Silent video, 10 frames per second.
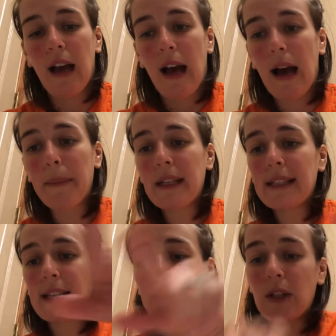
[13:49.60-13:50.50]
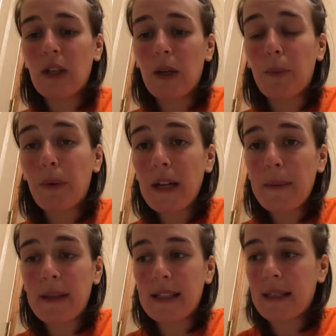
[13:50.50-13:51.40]
I'm going to skip to
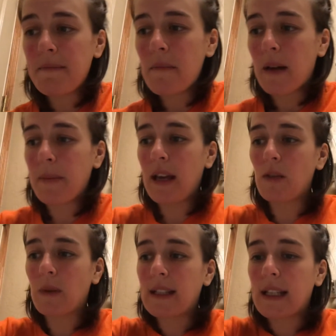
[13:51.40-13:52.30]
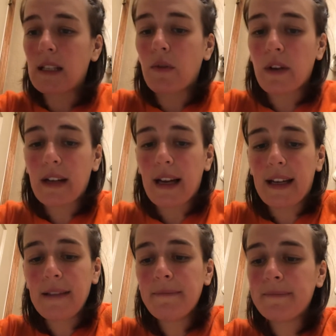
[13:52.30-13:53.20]
priapism on page
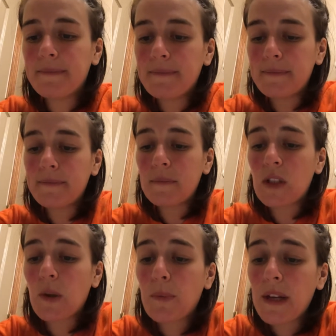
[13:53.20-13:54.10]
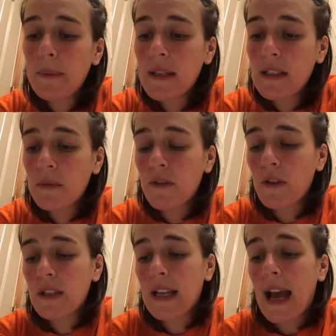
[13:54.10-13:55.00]
1649. So priapism
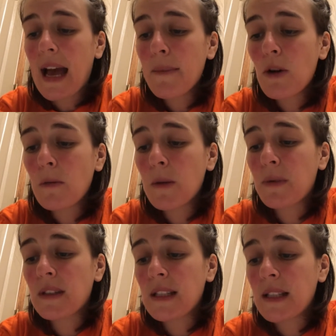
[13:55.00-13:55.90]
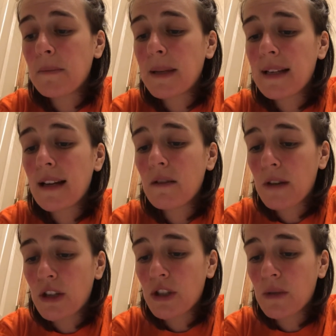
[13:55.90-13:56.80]
refers to the abnormal and persistent penile
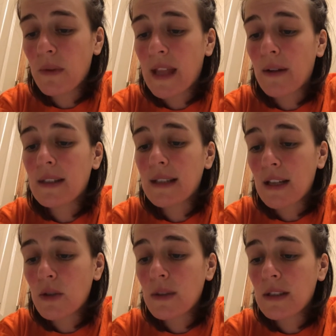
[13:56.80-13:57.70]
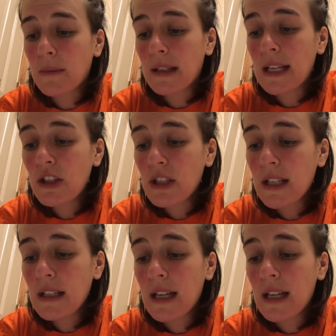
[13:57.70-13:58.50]
erection without sexual stimulation.